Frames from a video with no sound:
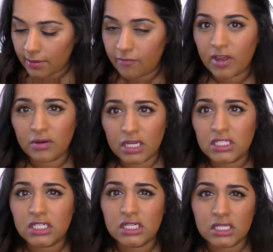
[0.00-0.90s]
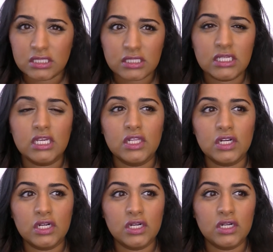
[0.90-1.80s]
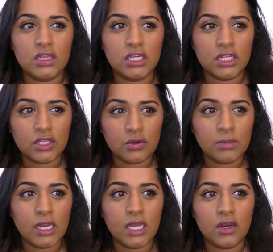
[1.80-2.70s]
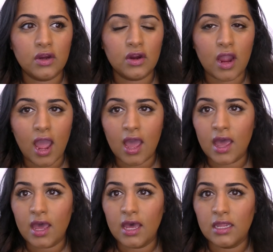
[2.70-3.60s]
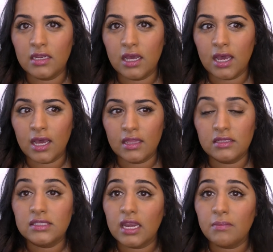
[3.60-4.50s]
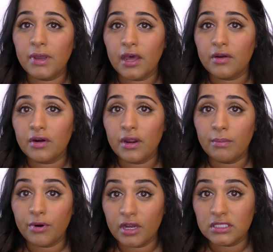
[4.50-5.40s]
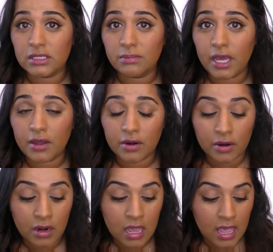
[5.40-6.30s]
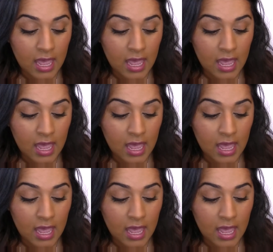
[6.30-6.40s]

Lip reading: foundation, concealer, the Illuminator, and the setting powder and bronzing powder,